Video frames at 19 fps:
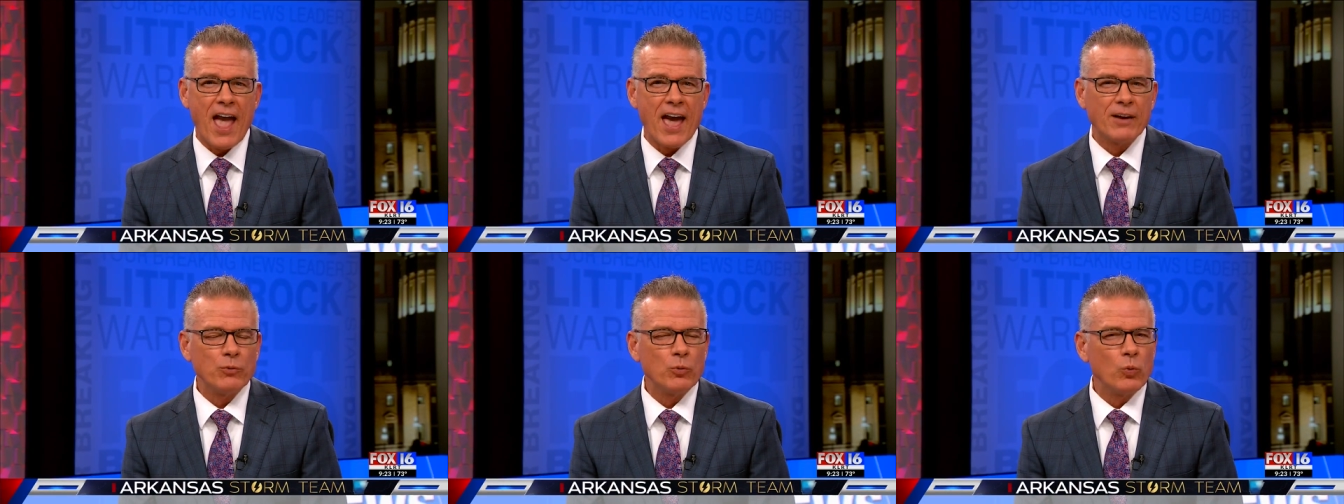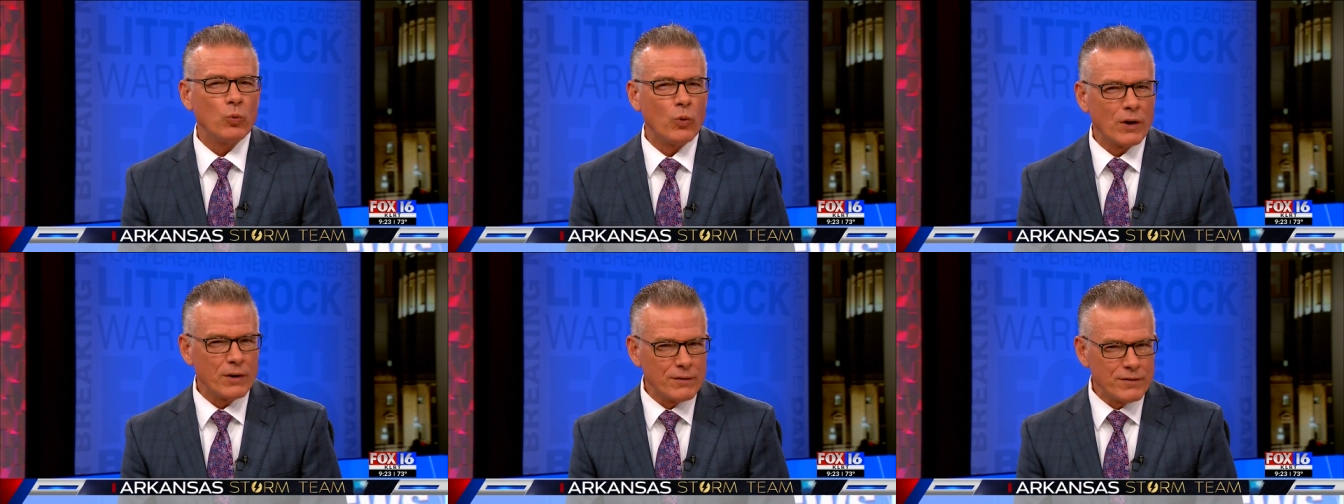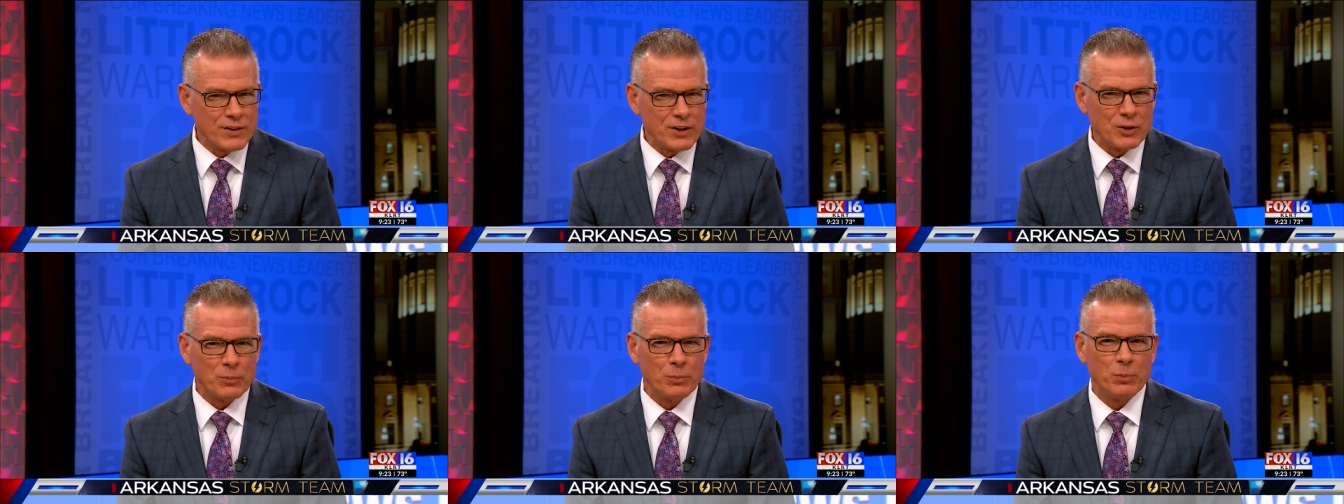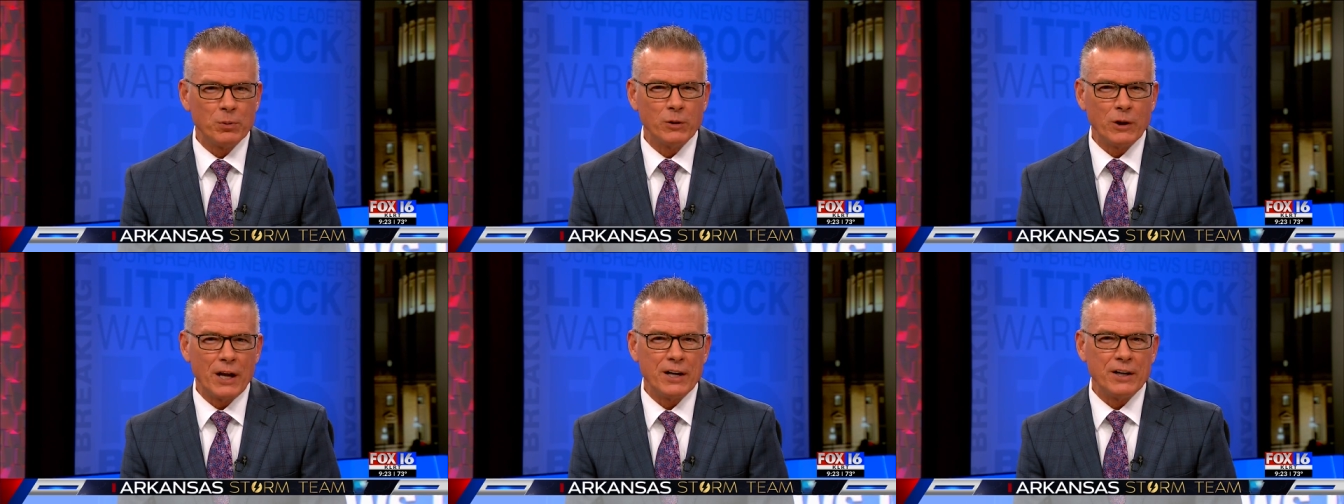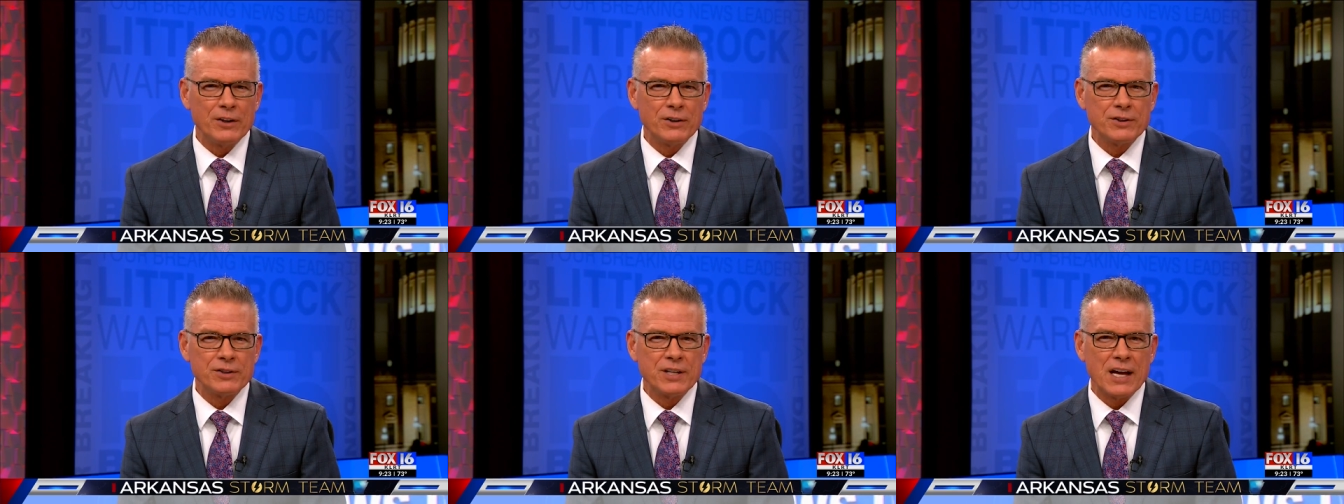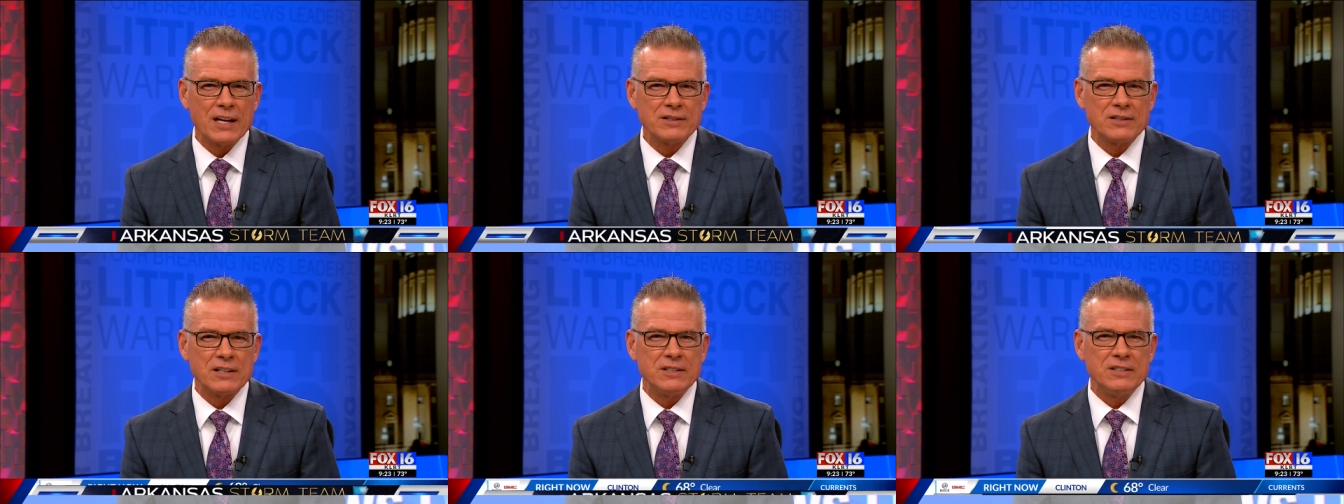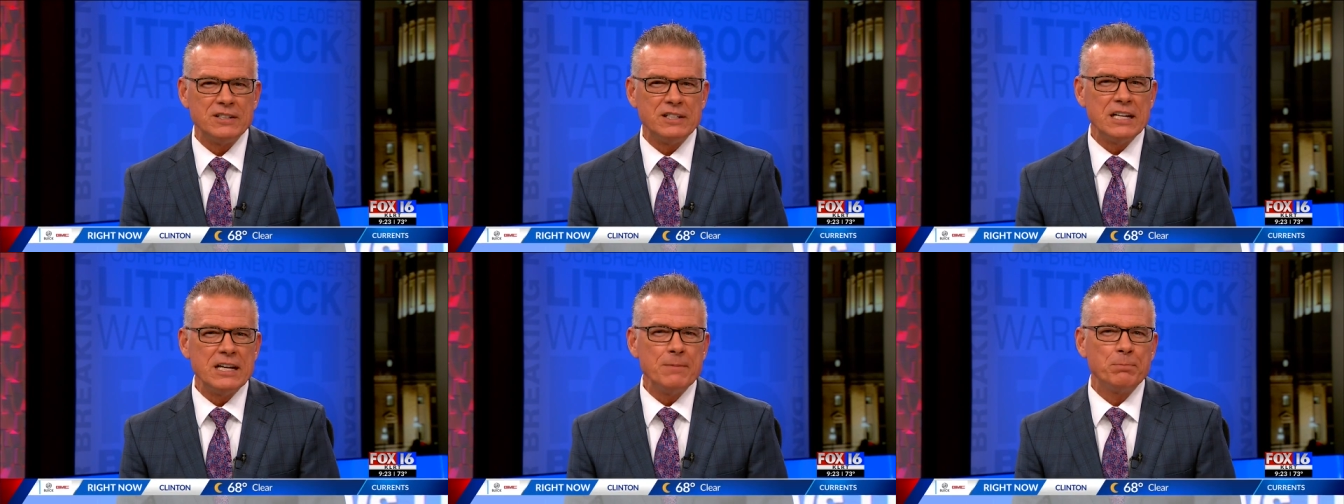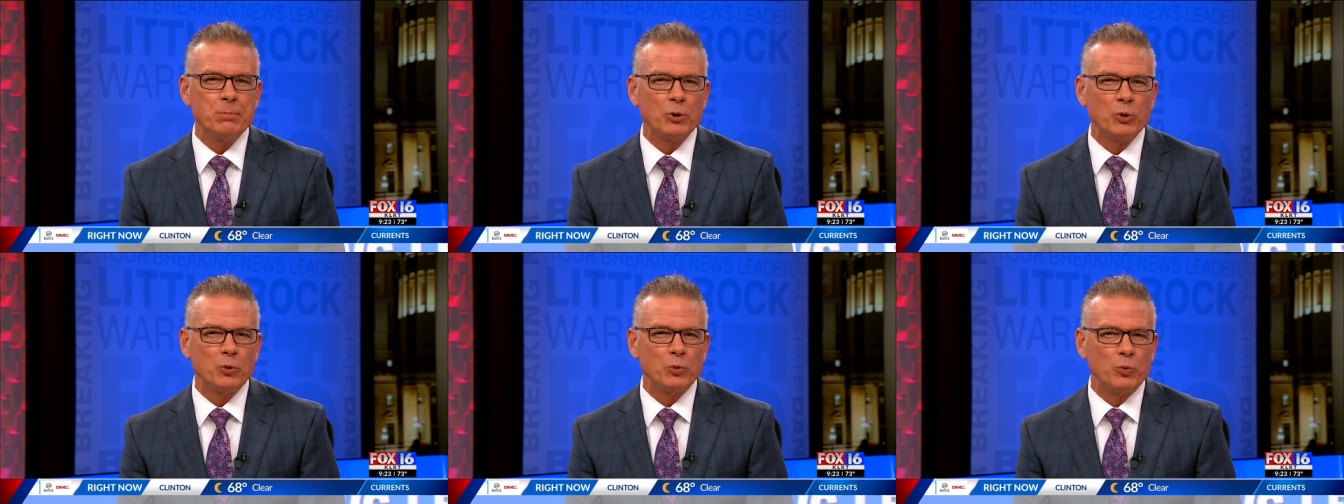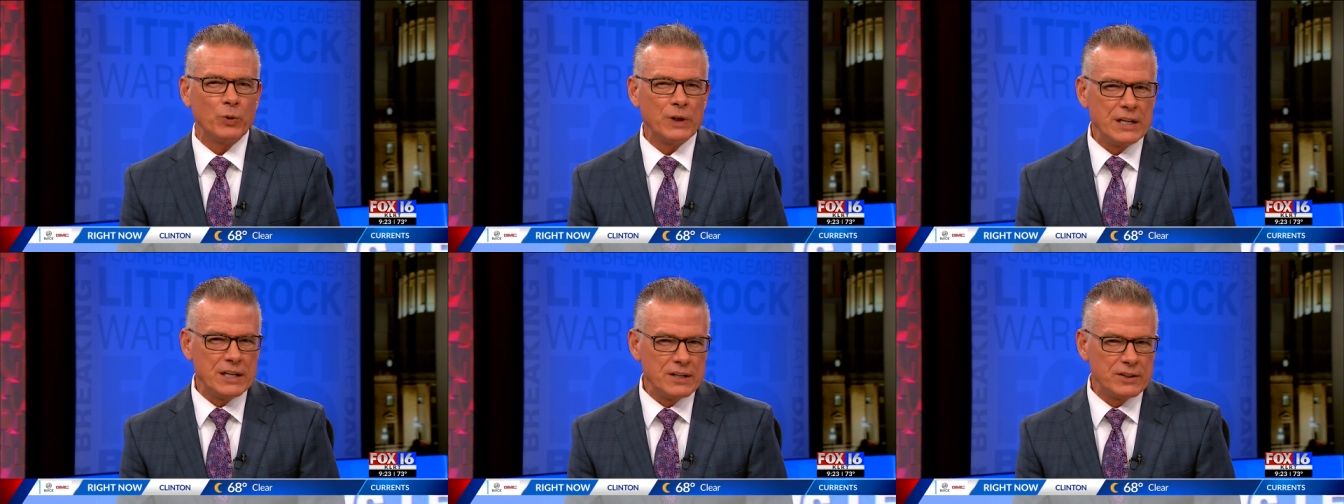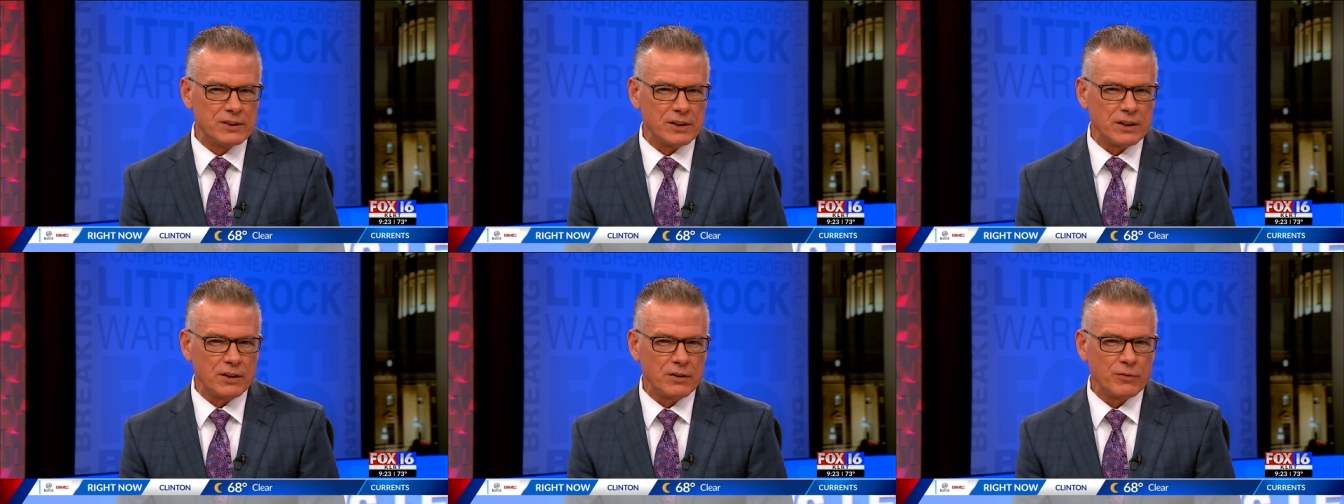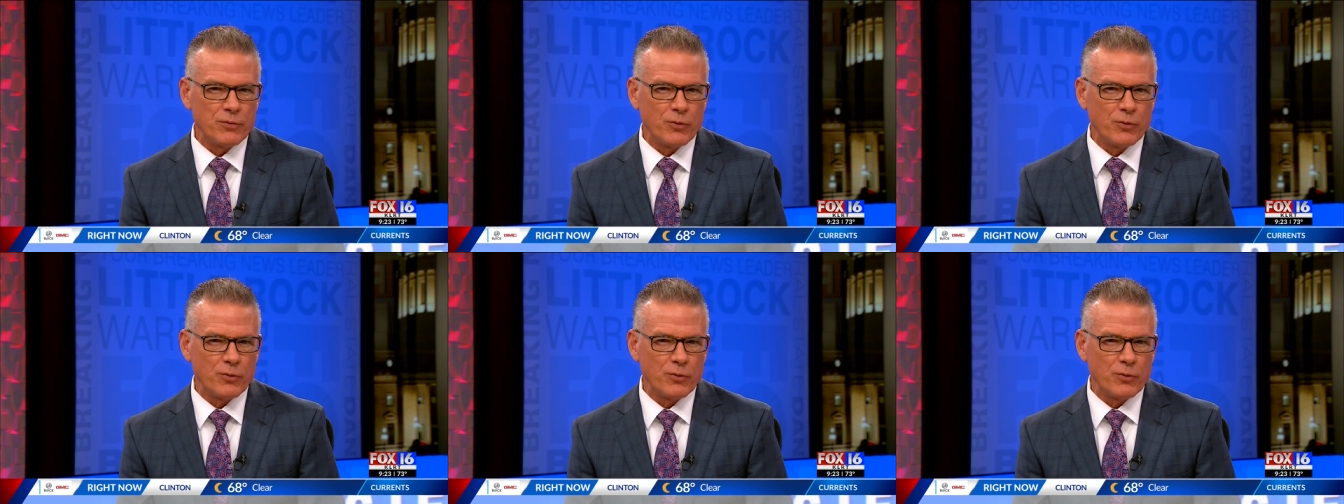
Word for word: and one of their players has a deeper reason